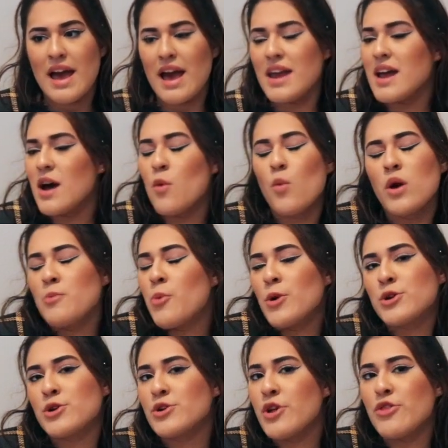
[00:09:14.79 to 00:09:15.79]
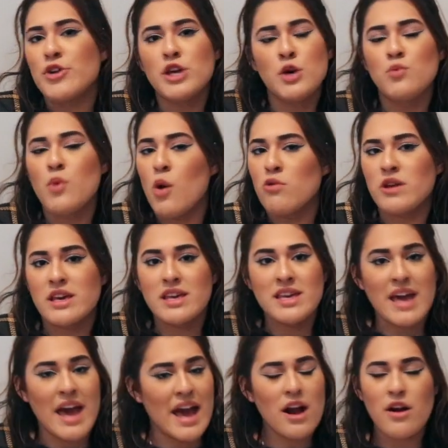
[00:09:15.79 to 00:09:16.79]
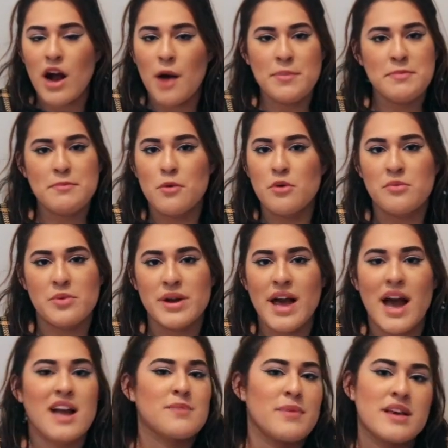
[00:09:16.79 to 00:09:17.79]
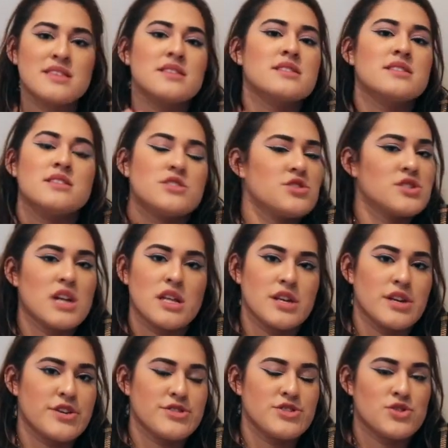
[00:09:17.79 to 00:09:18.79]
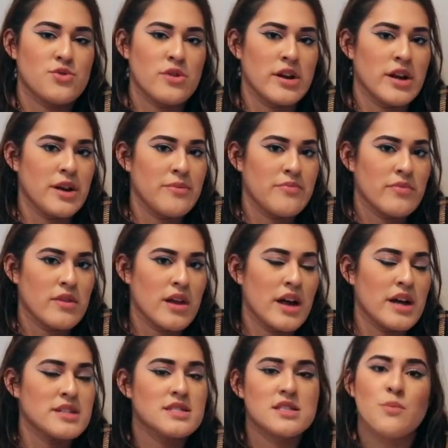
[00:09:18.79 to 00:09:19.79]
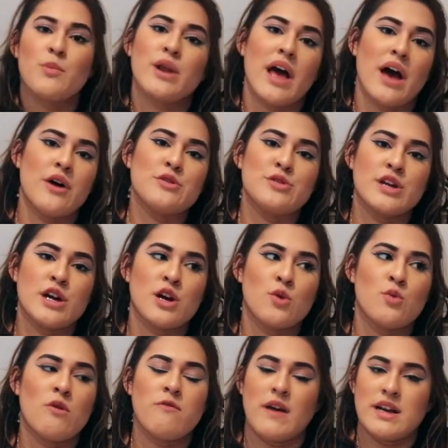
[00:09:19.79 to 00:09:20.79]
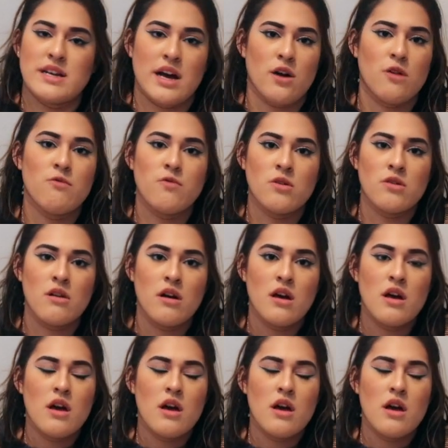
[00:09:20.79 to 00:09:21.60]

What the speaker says: And at one point or another, you won't care how people will react, because at least you're telling your story. And someone out there will find it helpful.